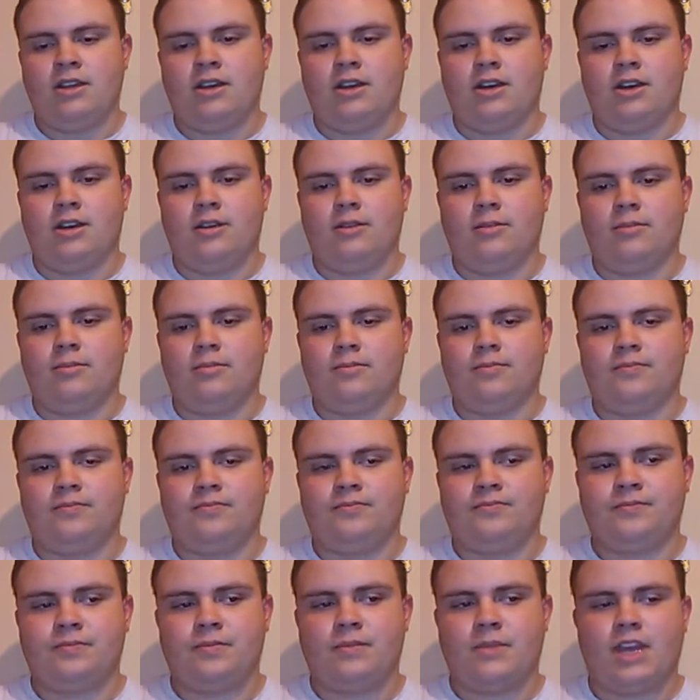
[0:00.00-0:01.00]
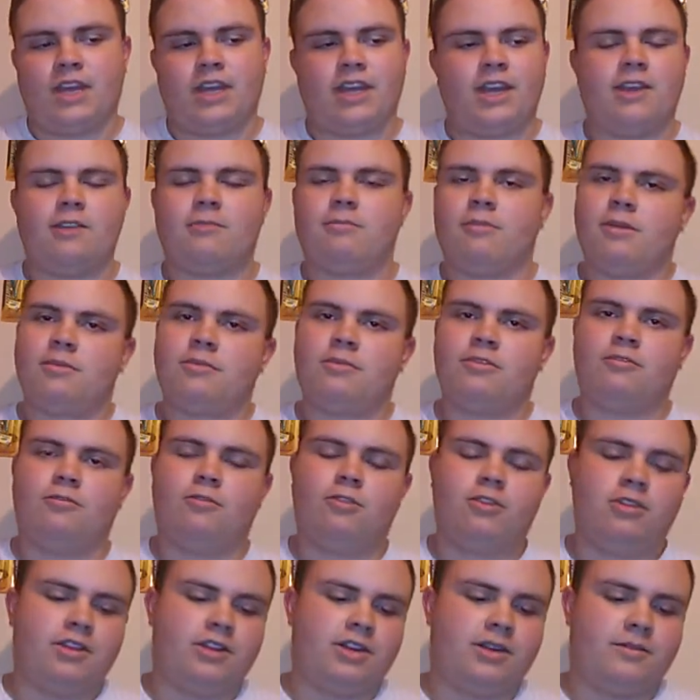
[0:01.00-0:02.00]
I can't remember the
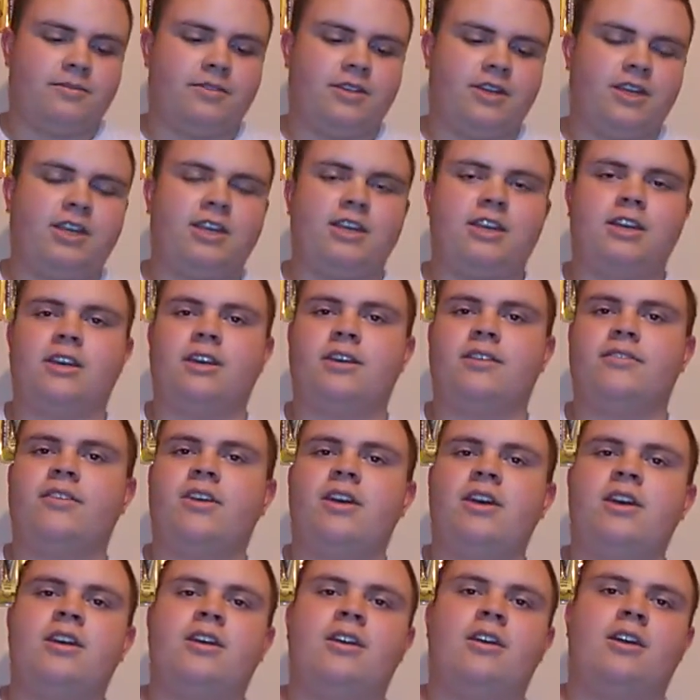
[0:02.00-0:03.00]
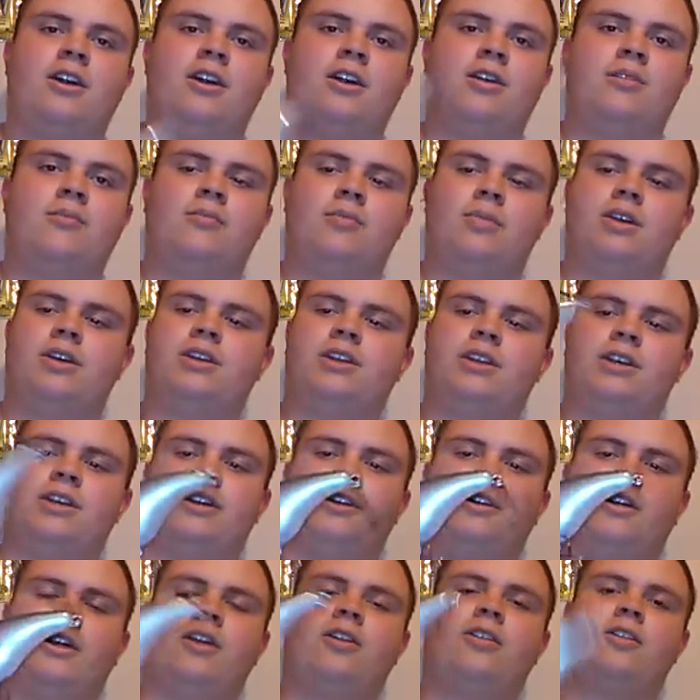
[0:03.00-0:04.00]
one that I'm thinking of. But
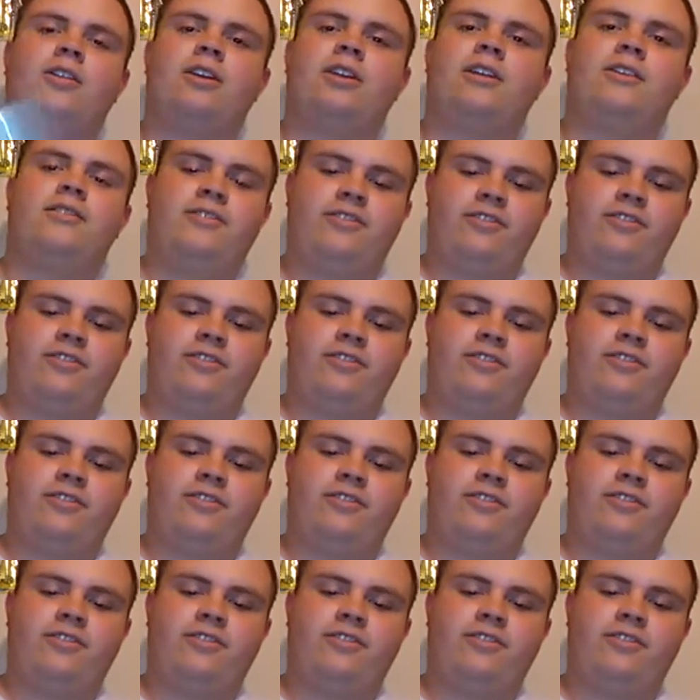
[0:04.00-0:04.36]
yeah, I'll